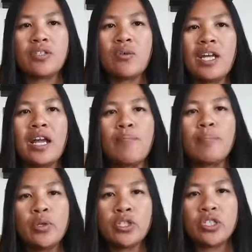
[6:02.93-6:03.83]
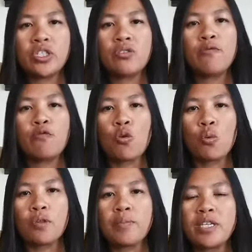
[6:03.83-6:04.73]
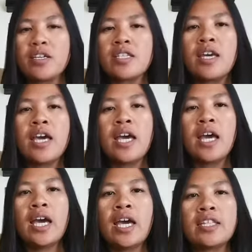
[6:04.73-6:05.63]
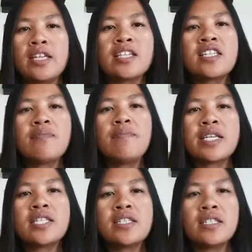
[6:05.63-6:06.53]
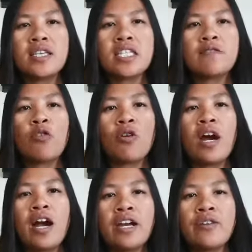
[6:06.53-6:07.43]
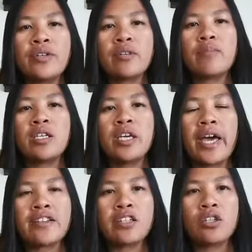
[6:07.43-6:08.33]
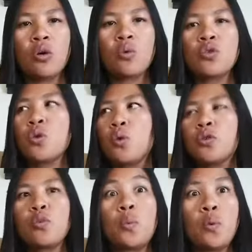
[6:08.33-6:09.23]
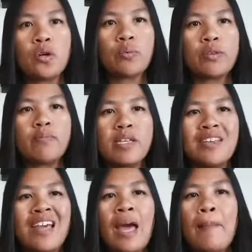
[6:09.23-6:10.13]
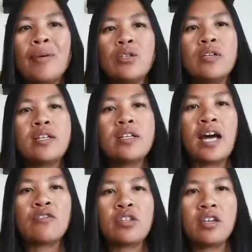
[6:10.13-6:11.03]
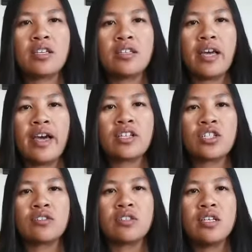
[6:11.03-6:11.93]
you, and I'm pushing you forward, because it doesn't make sense for hiring me as a coach or to work with me, but you're not taking the action.